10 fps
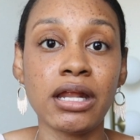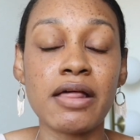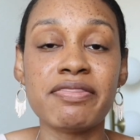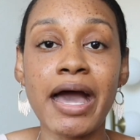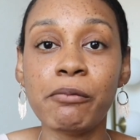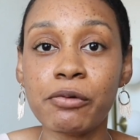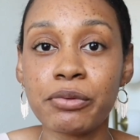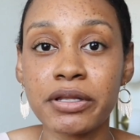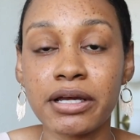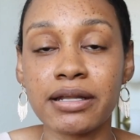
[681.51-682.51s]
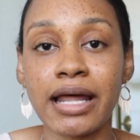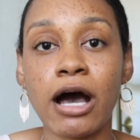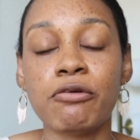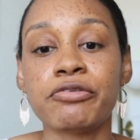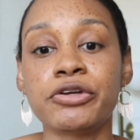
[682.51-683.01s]
And that will really
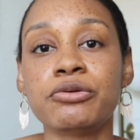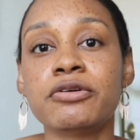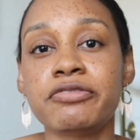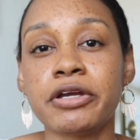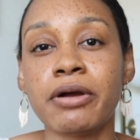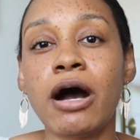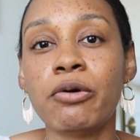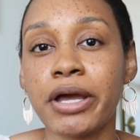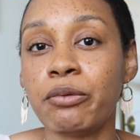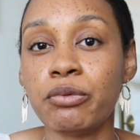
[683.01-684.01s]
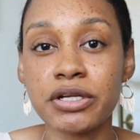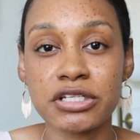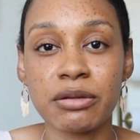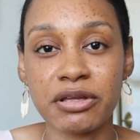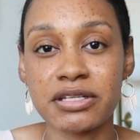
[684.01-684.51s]
allow for you to figure out, okay, what is
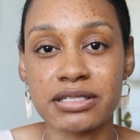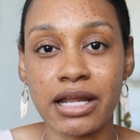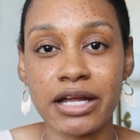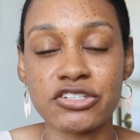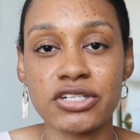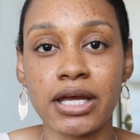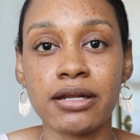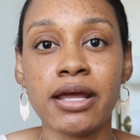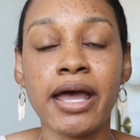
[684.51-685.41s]
going to be this launch date?